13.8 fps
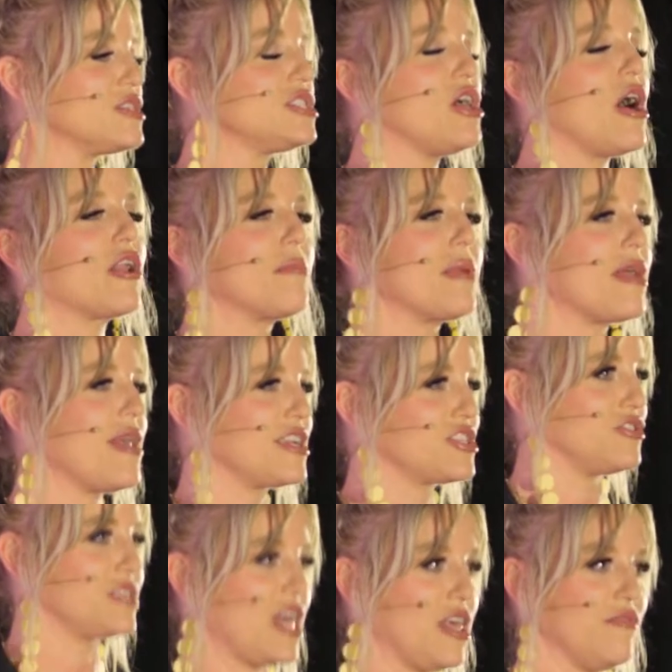Slaughter me on
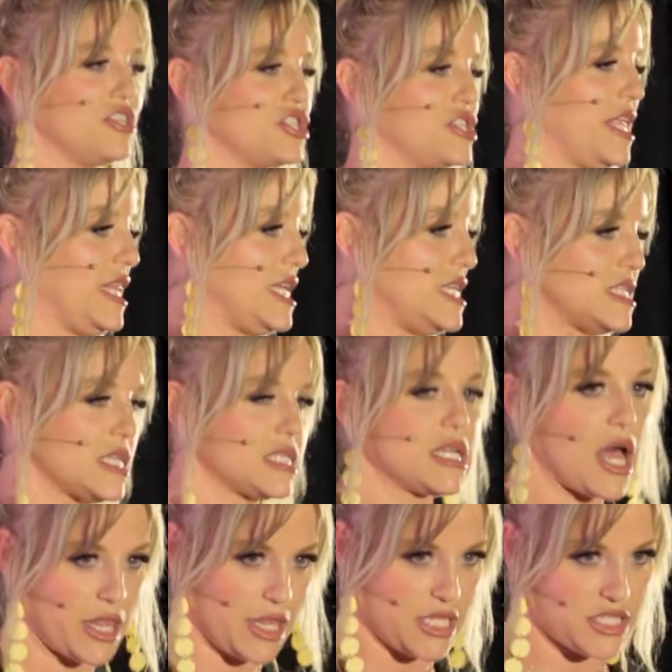national television. At least it's
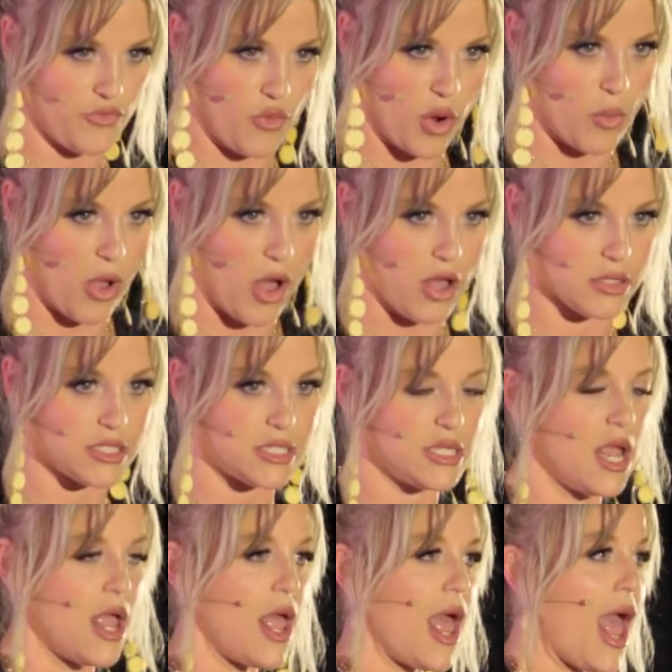not in these four walls.
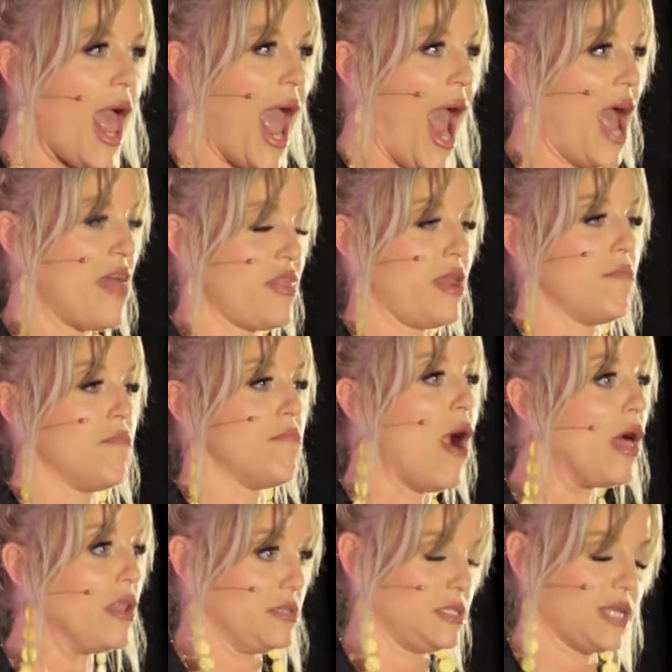And then
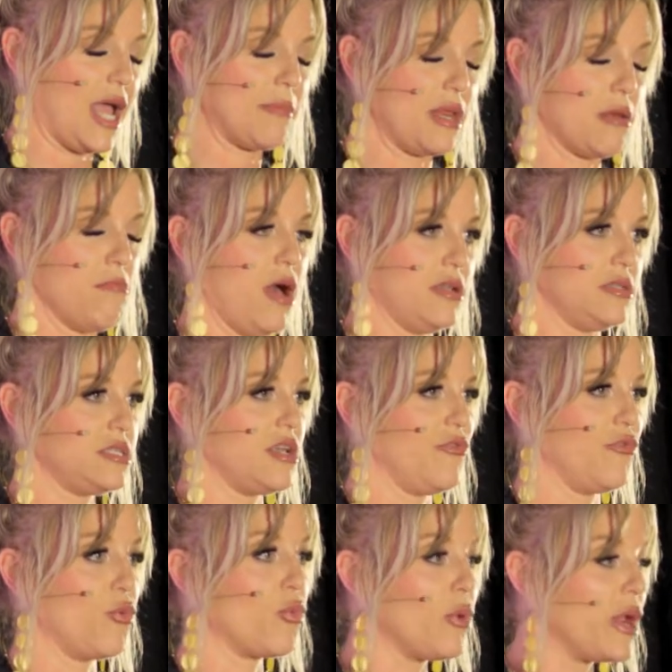months of
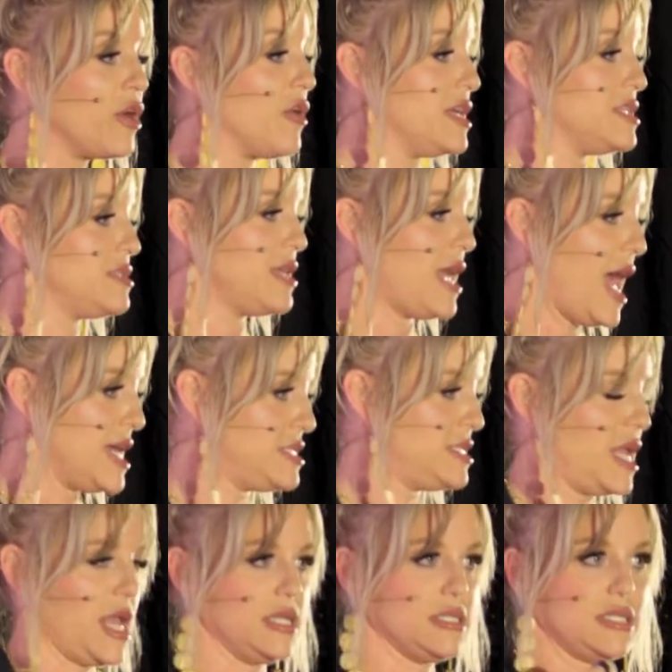rigorous
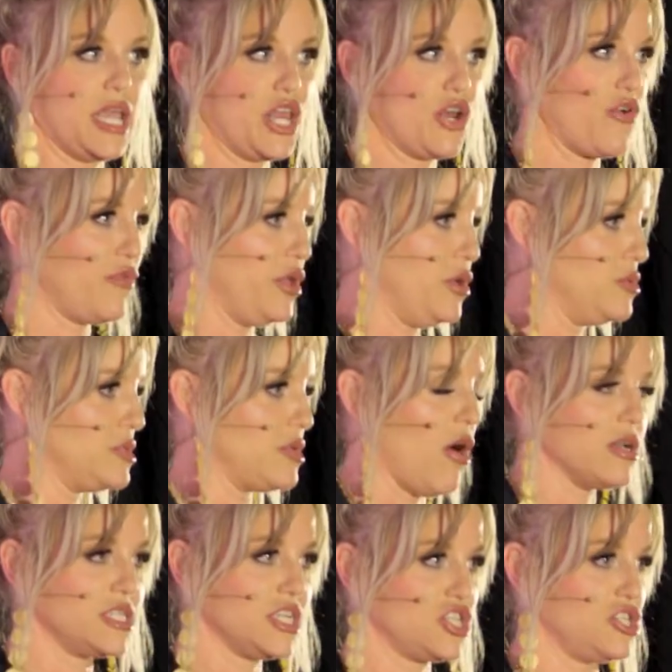essays, interviews,
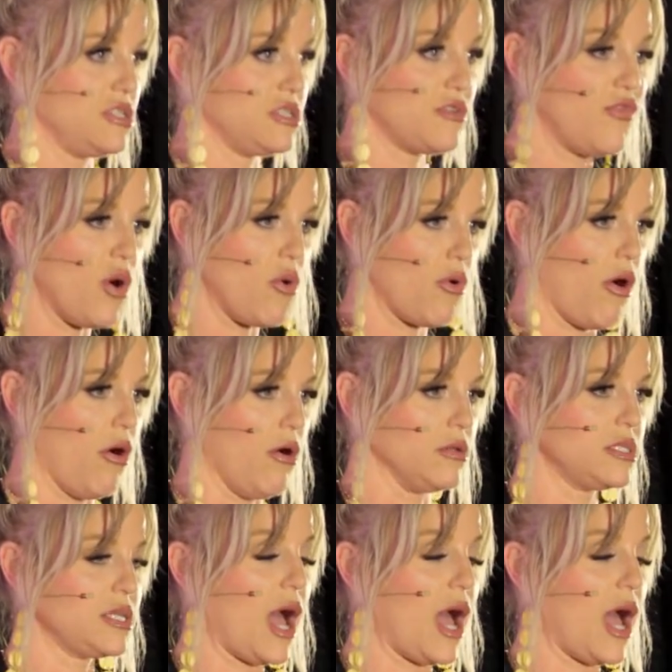auditions, phone calls.